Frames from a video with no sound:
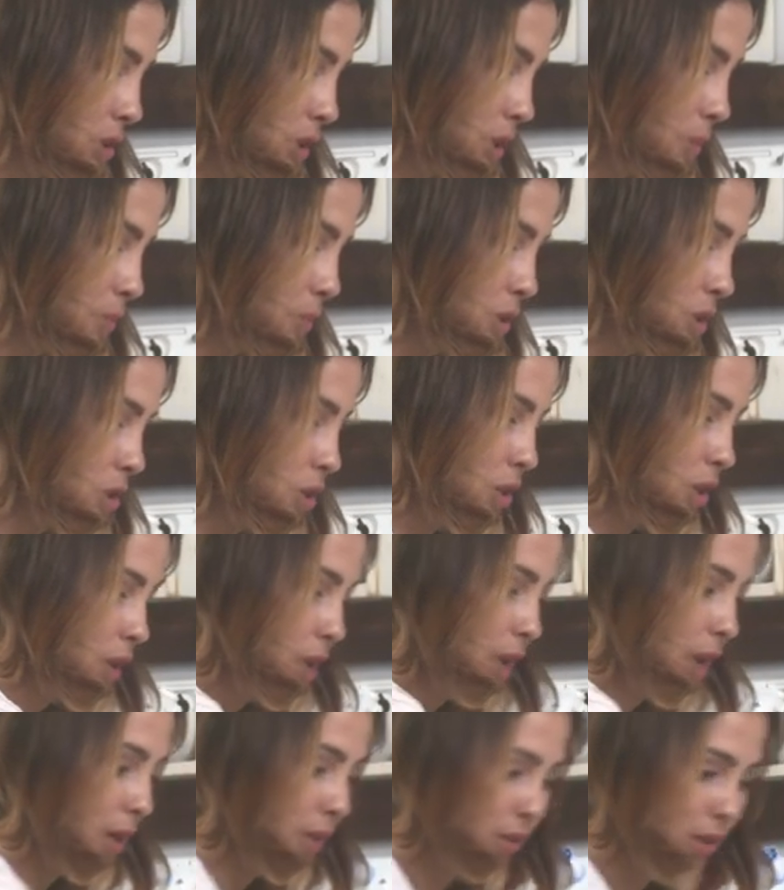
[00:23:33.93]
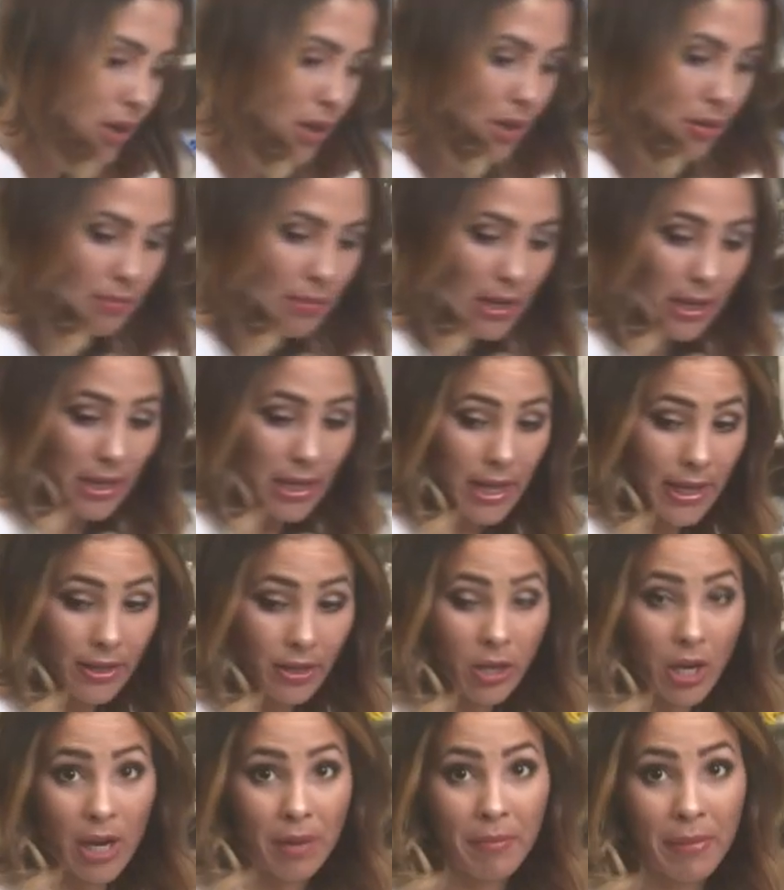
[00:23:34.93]
Are put together, my
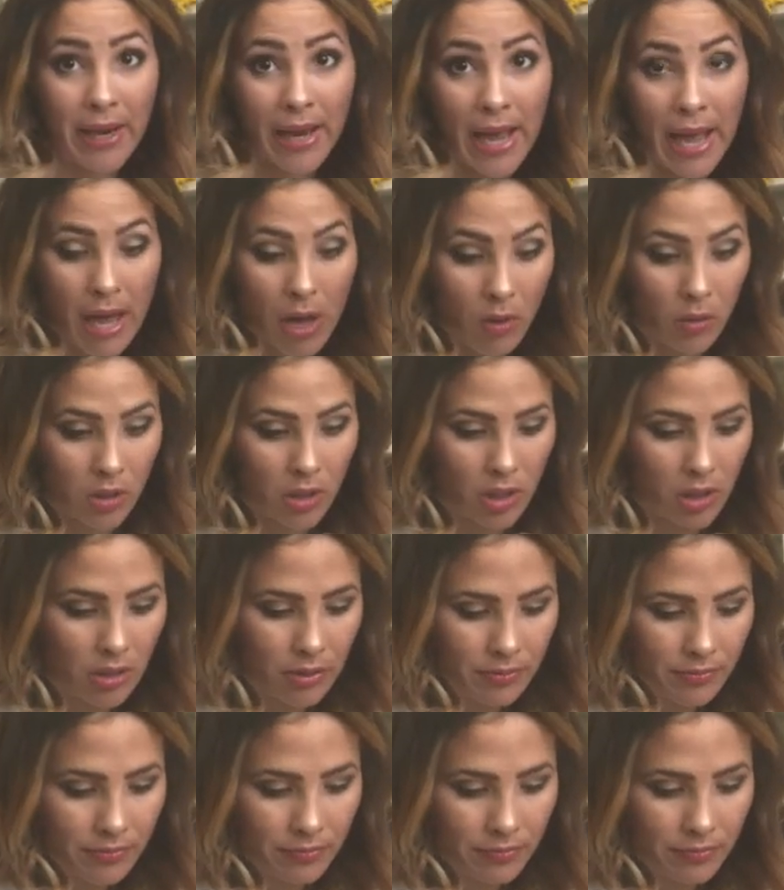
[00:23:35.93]
liner and my outer.